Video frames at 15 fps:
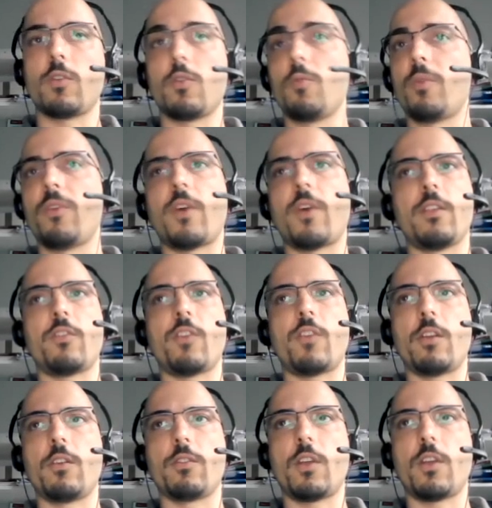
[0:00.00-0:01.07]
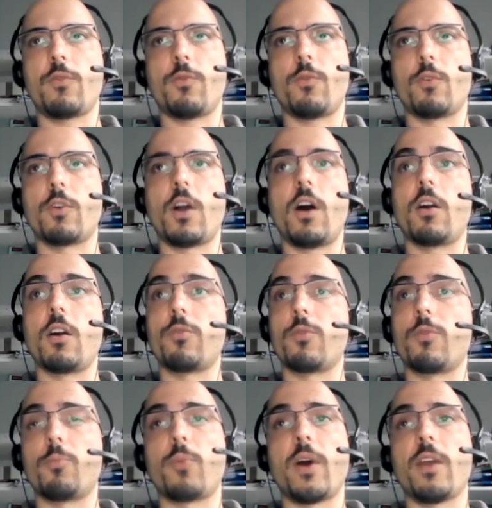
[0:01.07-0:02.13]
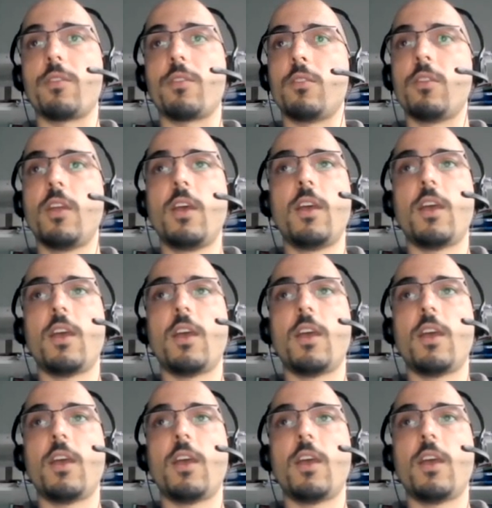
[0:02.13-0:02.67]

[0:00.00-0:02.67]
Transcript: So you may find channels there for R, for Python,